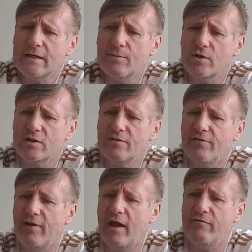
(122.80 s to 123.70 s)
them onto the
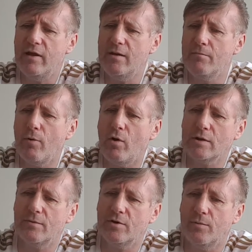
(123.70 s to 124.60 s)
very
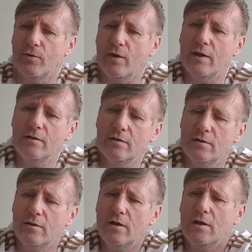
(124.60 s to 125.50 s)
bottom of the Bergen
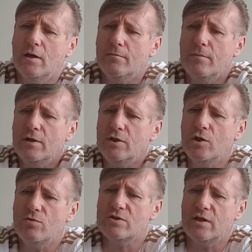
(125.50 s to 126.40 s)

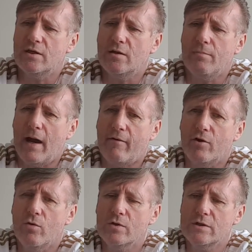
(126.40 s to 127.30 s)
using
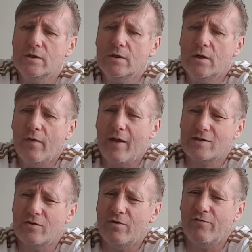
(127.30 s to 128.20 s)
paracord, and
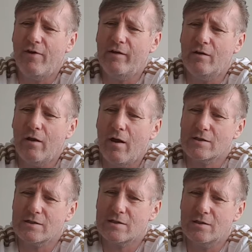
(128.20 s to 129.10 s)
that's on the very
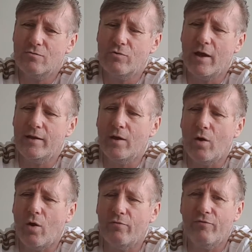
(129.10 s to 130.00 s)
last run
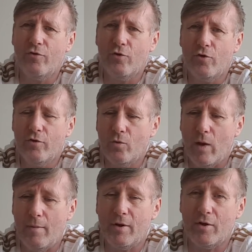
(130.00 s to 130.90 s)
of the
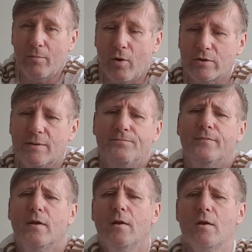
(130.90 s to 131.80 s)
webbing on the bottom.
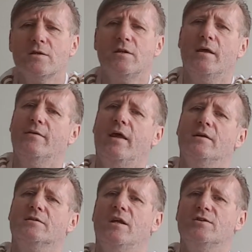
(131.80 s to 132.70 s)
So they are
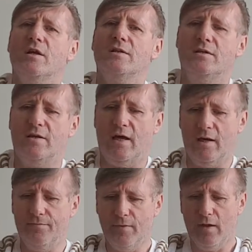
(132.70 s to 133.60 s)
cinched into there.
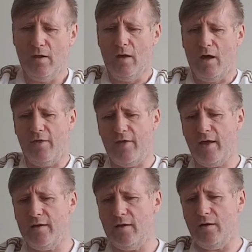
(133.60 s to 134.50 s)
I
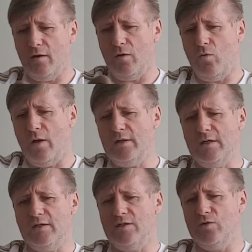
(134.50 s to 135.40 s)
then
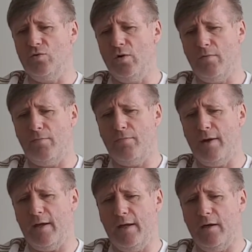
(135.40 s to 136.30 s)
wanted to
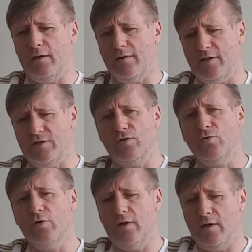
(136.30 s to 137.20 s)
buy another
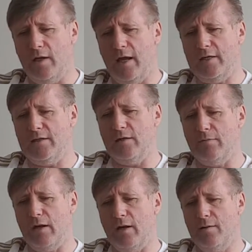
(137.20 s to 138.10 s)
two
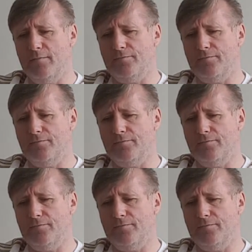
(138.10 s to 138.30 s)
19mm